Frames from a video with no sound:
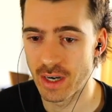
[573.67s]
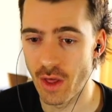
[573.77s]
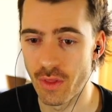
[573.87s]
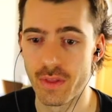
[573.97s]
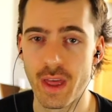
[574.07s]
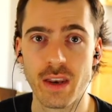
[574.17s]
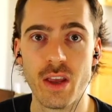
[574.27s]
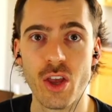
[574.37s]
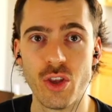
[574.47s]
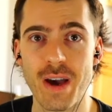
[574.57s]
other than
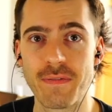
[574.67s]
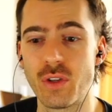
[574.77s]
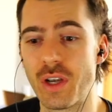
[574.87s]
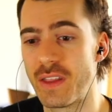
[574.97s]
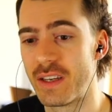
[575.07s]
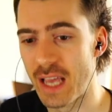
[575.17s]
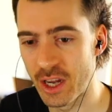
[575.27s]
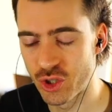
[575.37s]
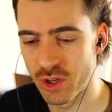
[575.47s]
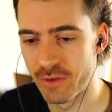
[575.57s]
you have to look at the
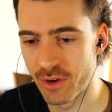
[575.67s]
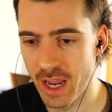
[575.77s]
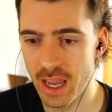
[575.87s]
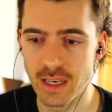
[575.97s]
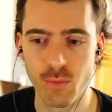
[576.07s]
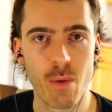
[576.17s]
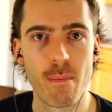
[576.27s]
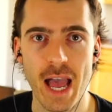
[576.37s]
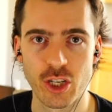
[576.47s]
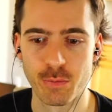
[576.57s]
texture of your hand and what
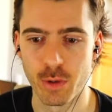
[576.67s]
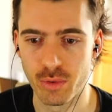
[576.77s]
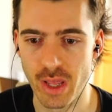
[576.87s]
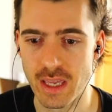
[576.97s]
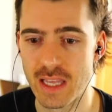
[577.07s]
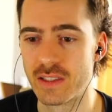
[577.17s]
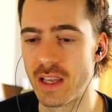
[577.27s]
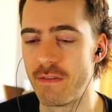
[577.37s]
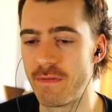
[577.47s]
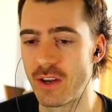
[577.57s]
matchup you're playing against
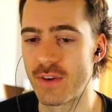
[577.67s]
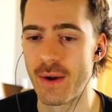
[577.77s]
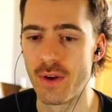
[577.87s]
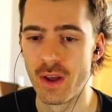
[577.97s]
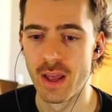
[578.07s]
and figure out